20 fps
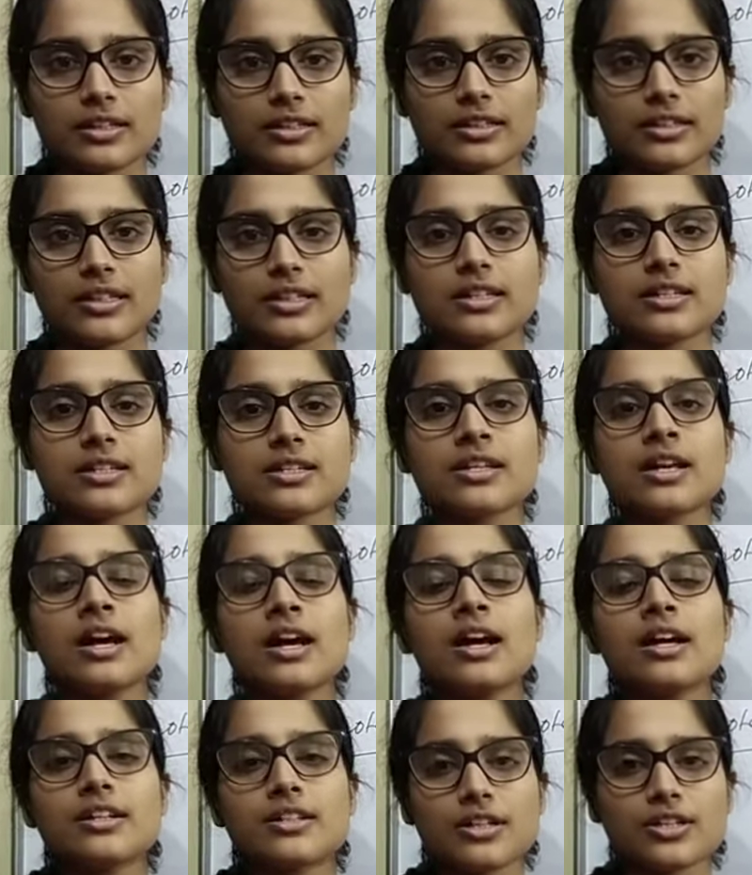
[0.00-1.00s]
these
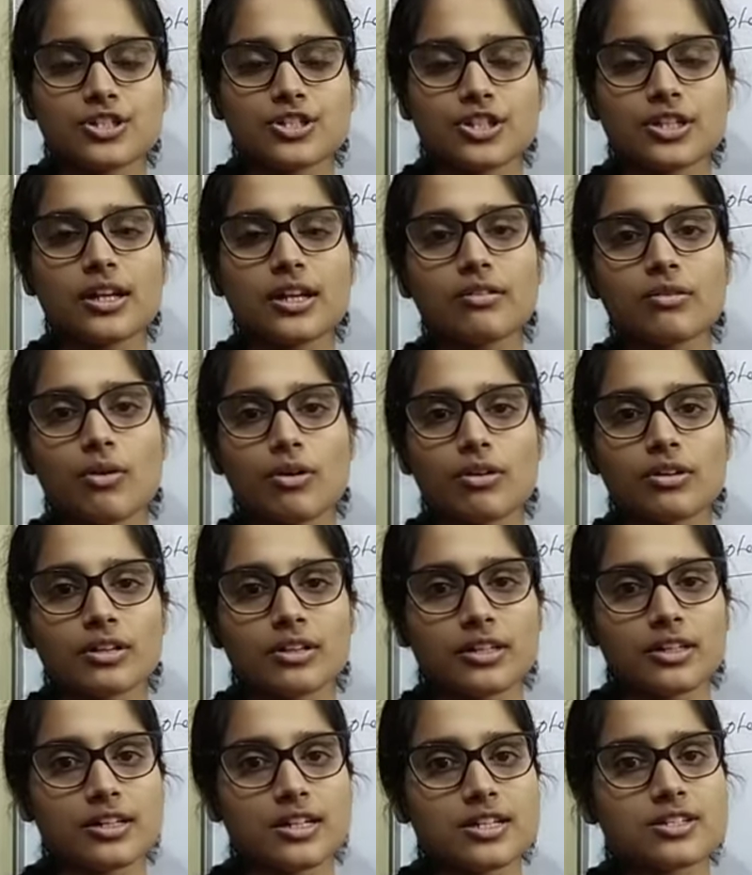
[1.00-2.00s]
tertiary and
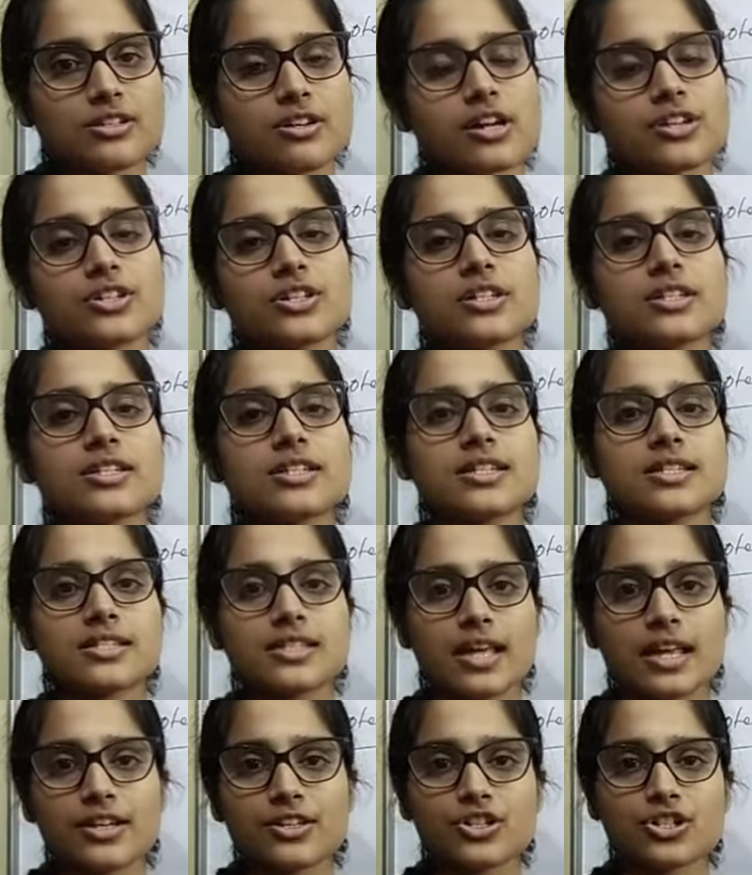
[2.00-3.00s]
quaternary structure is
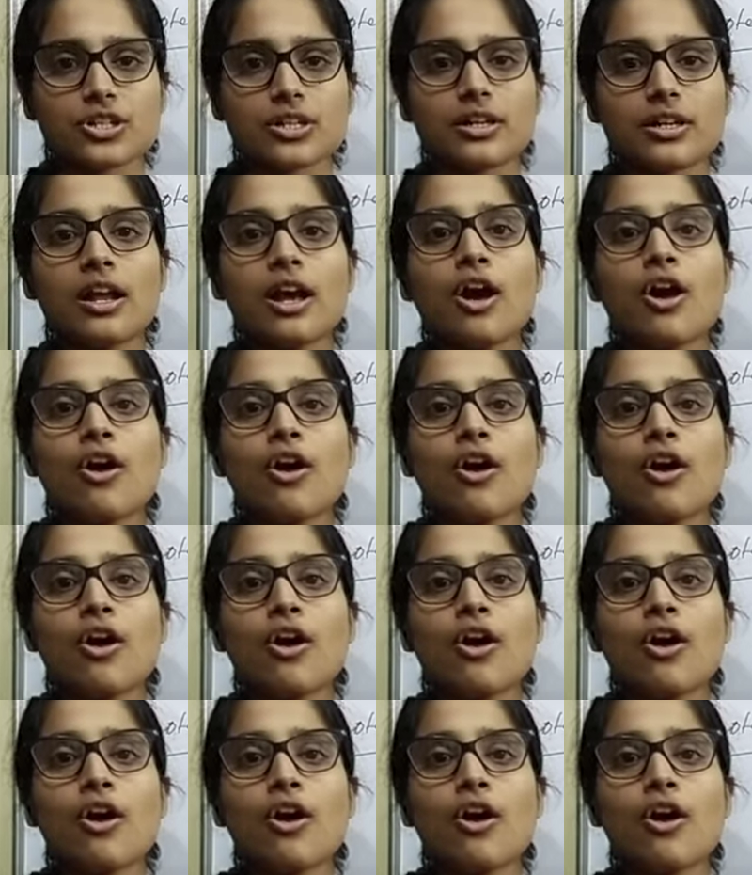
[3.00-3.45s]
essential